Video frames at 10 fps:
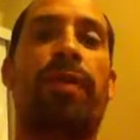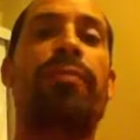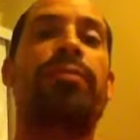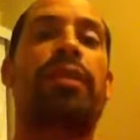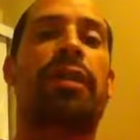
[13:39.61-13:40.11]

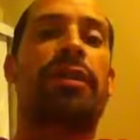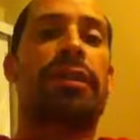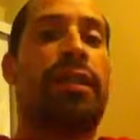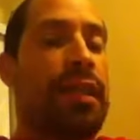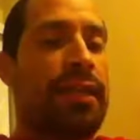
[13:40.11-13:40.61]
people to
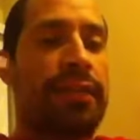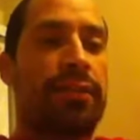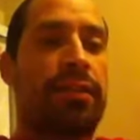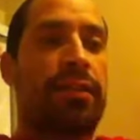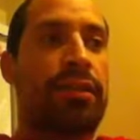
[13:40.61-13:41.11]
listen, and that's
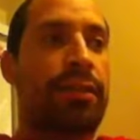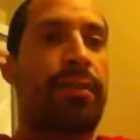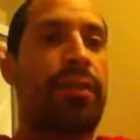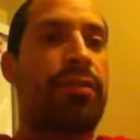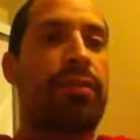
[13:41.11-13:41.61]
a
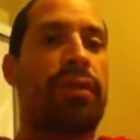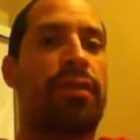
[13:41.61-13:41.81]
typical.